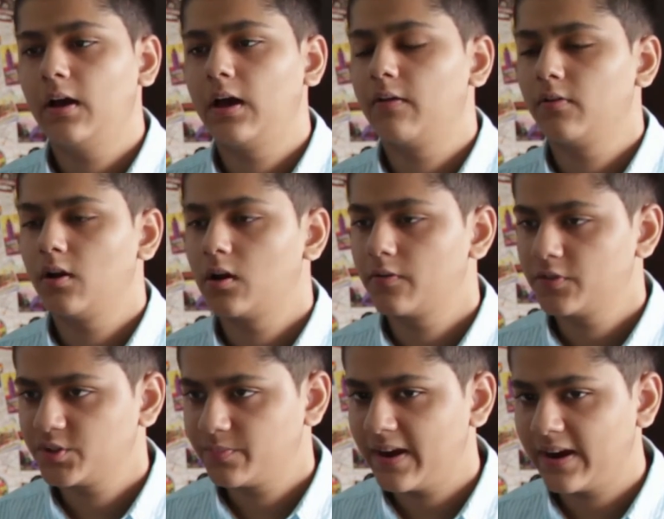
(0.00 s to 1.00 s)
I have a lot of
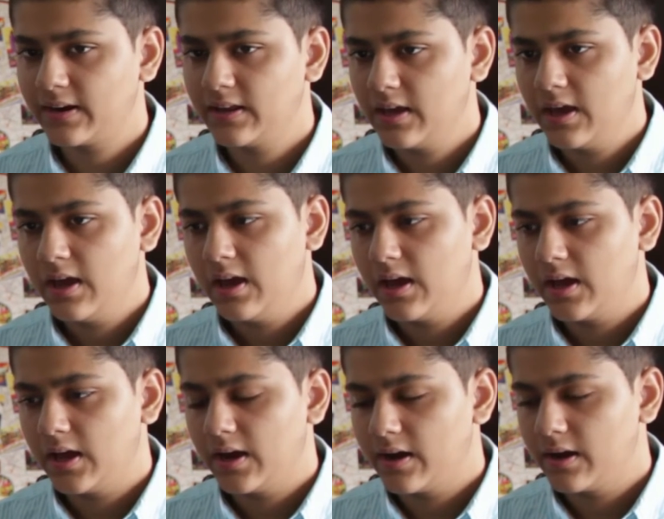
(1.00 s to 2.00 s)
respect.
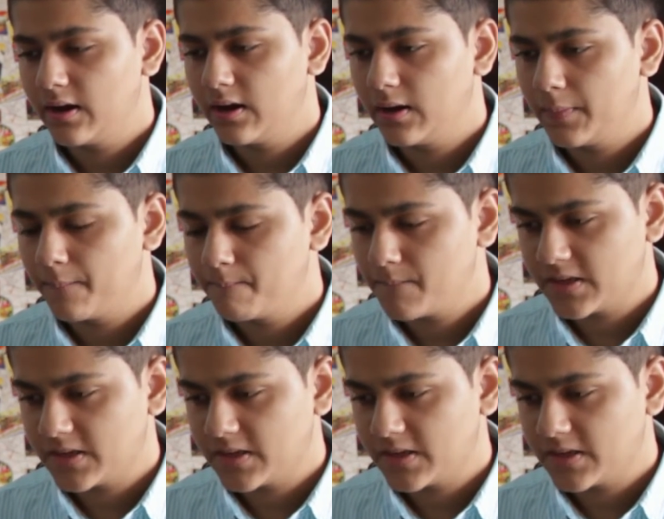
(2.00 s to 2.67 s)
And uh,